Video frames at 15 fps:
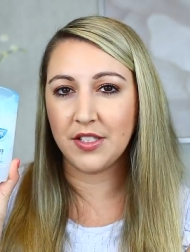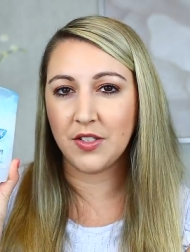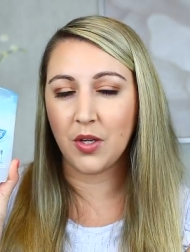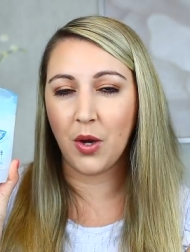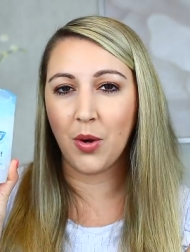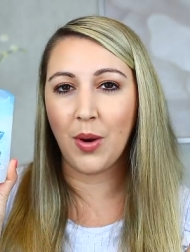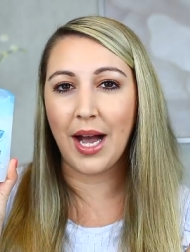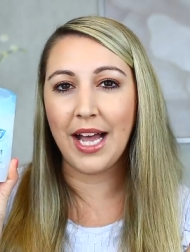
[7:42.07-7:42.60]

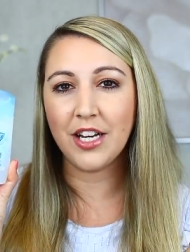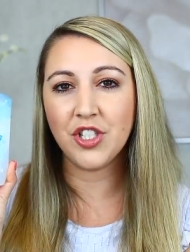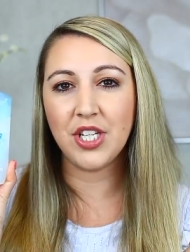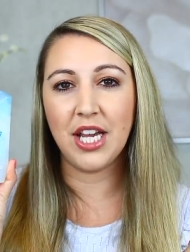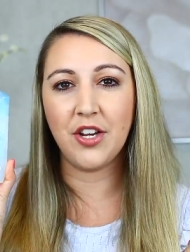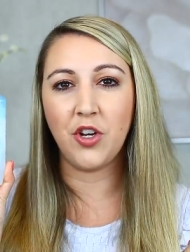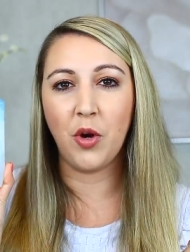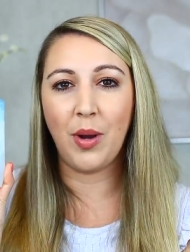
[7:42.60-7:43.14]
So I
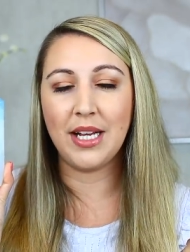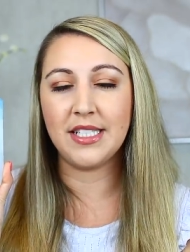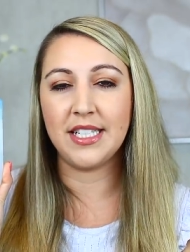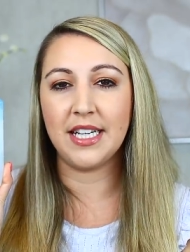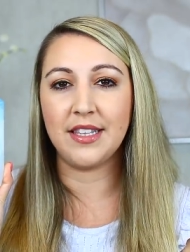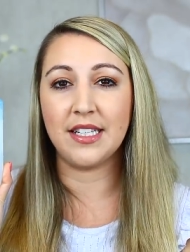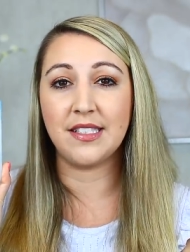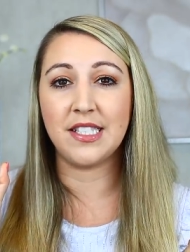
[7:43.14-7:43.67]
actually had no
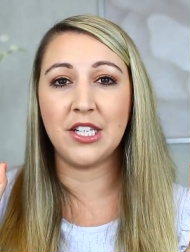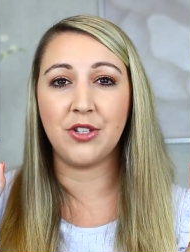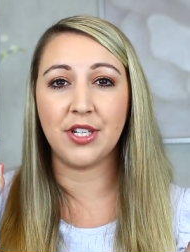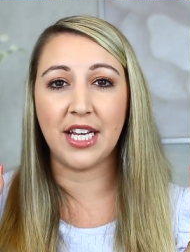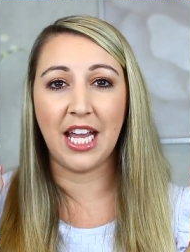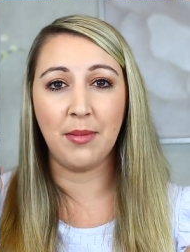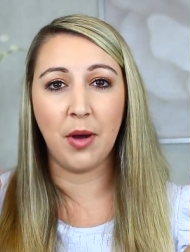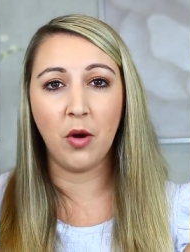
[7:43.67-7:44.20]
idea that
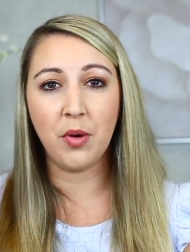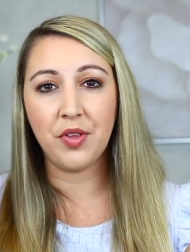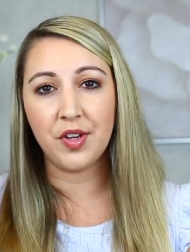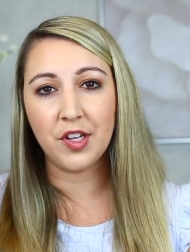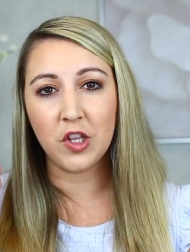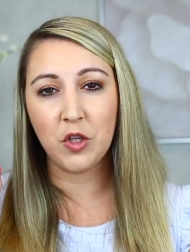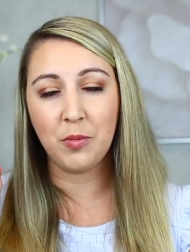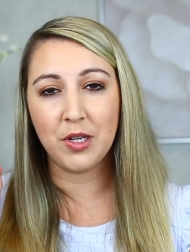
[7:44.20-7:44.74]
Secret came out with an
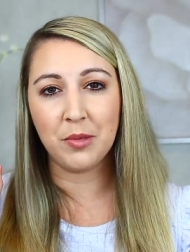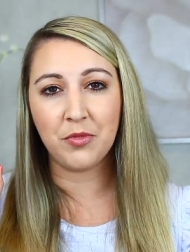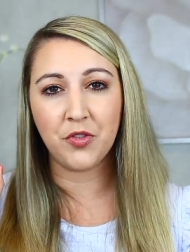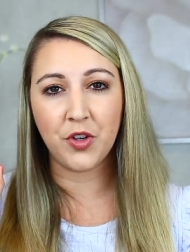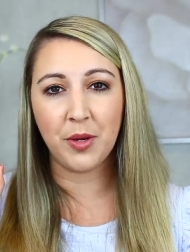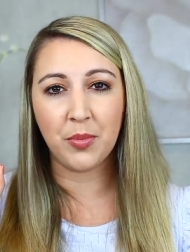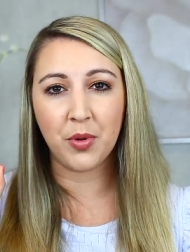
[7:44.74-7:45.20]
aluminum-free